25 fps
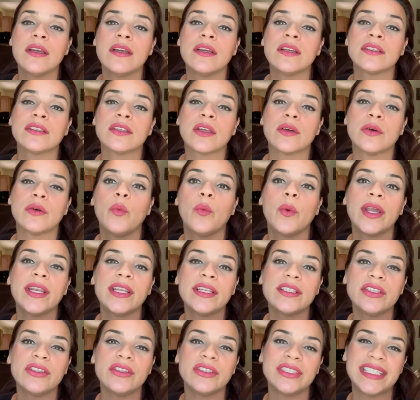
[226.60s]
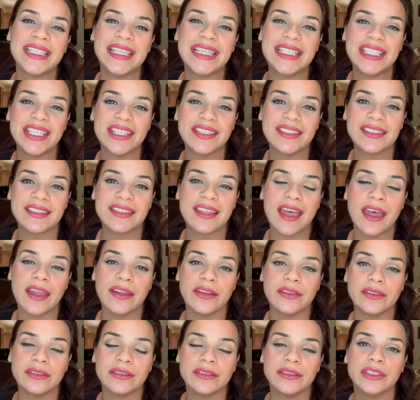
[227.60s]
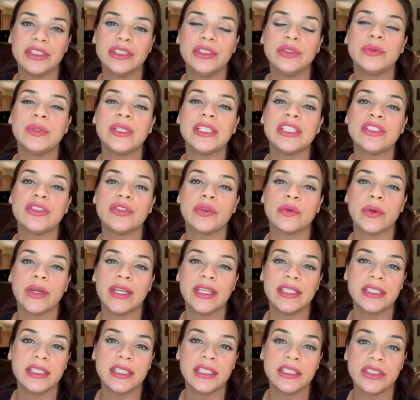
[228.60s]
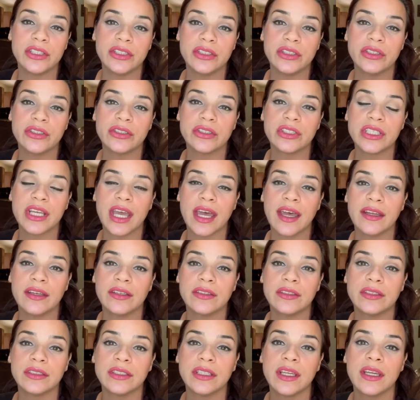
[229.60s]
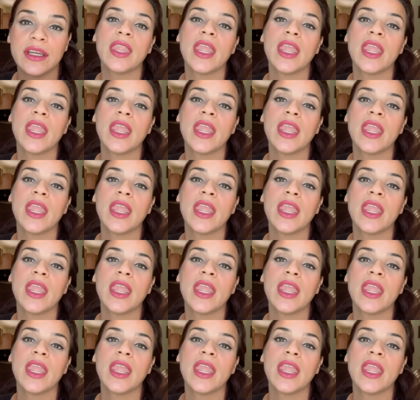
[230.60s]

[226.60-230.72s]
So what is your teaching style? Do you enjoy teaching your child?